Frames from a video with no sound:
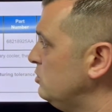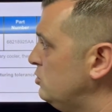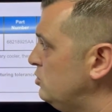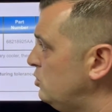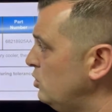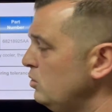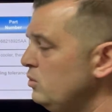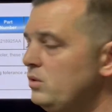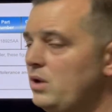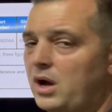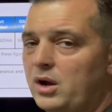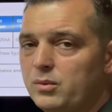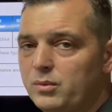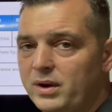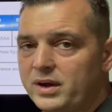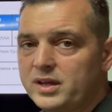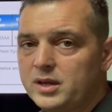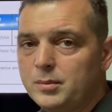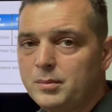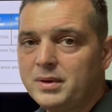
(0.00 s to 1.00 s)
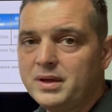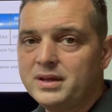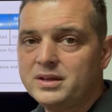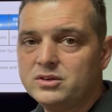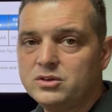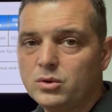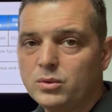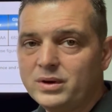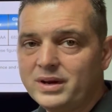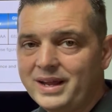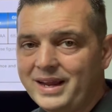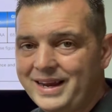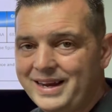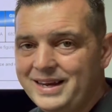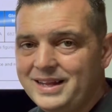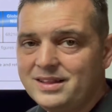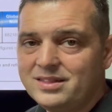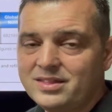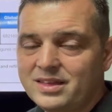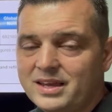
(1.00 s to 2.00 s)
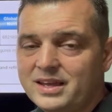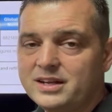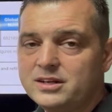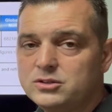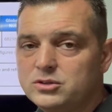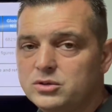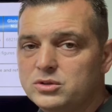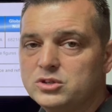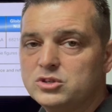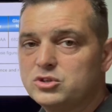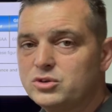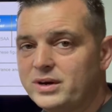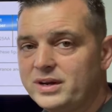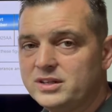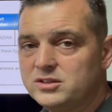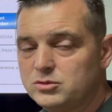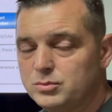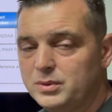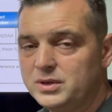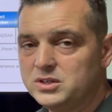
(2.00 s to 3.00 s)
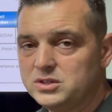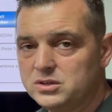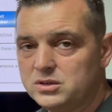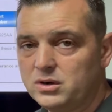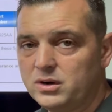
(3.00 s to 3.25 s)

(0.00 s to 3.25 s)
do not recommend doing anything to the transmission.